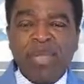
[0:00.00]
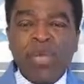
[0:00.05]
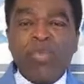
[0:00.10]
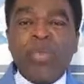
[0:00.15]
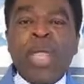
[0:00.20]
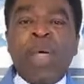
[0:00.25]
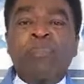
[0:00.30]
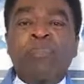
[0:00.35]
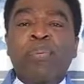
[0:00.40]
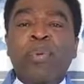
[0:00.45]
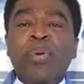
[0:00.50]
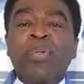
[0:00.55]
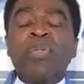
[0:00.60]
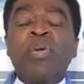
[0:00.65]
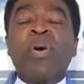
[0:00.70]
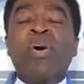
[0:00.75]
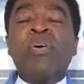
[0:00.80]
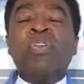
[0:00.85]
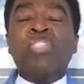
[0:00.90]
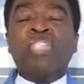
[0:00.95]
were put
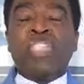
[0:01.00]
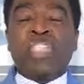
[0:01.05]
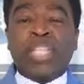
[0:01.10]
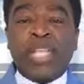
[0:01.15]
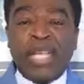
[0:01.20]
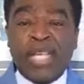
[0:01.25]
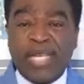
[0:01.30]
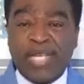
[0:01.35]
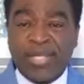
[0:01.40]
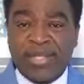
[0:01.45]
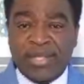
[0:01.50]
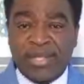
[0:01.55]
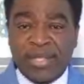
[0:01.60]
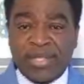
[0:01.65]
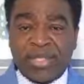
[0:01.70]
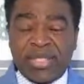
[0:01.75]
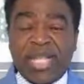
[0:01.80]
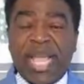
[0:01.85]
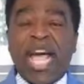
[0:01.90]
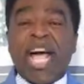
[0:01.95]
on
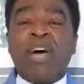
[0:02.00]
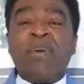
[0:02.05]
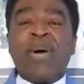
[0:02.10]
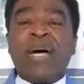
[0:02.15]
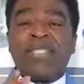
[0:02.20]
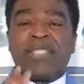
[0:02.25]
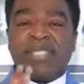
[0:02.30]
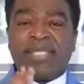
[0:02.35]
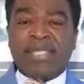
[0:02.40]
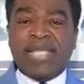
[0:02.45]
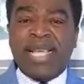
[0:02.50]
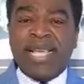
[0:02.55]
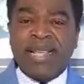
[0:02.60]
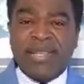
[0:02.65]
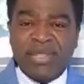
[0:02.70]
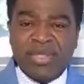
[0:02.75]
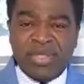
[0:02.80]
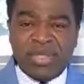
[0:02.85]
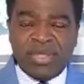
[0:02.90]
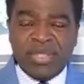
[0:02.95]
Jesus, our
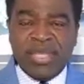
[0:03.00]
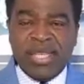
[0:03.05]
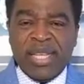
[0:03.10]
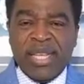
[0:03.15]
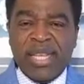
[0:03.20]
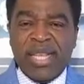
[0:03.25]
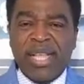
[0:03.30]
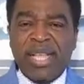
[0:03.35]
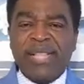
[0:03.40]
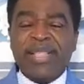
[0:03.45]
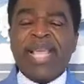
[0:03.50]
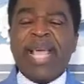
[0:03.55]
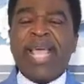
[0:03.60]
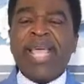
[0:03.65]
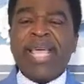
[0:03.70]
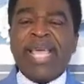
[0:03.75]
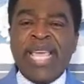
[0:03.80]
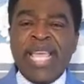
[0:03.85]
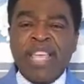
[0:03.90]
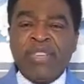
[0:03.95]
sins,
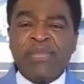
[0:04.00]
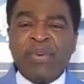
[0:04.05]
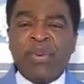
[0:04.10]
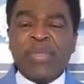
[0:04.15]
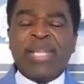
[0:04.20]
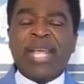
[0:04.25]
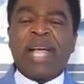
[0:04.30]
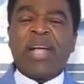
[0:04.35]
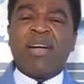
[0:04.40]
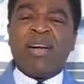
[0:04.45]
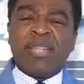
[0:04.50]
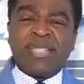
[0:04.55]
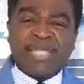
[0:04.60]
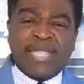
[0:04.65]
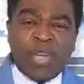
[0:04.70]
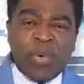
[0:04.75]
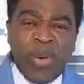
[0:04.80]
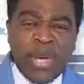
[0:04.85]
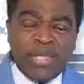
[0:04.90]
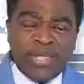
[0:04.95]
the evil, the
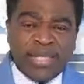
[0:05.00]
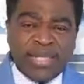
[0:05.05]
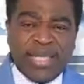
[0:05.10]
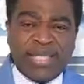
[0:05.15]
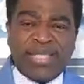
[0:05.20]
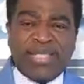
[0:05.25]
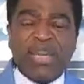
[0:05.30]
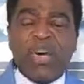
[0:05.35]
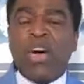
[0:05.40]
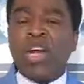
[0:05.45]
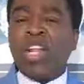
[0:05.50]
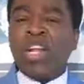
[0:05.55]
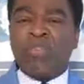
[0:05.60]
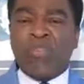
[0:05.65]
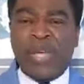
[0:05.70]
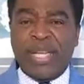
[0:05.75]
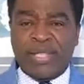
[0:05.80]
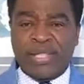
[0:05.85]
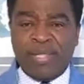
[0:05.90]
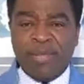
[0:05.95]
consequences, all
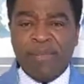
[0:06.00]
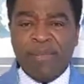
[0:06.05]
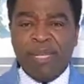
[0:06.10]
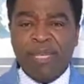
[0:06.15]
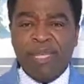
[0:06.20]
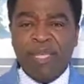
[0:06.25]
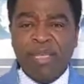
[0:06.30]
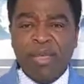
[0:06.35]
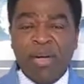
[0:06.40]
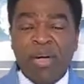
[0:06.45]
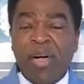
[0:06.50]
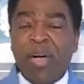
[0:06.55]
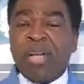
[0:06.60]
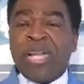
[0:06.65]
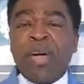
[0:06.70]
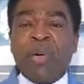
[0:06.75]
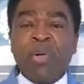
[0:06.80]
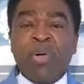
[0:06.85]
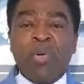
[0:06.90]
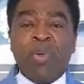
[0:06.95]
of it, all
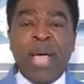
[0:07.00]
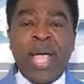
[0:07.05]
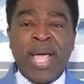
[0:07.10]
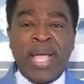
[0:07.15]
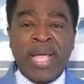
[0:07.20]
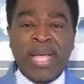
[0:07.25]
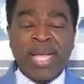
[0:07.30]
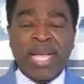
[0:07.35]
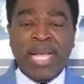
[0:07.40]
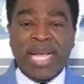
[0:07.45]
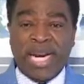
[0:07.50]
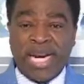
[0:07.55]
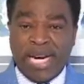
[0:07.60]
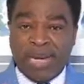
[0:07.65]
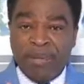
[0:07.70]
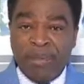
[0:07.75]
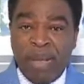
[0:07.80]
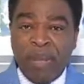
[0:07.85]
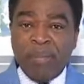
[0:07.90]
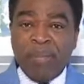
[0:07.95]
that we were.
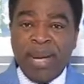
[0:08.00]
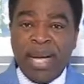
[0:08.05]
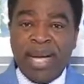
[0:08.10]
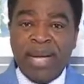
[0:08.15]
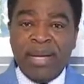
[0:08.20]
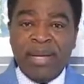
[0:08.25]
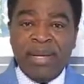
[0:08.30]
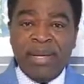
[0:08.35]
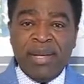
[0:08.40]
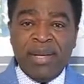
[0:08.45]
Remember,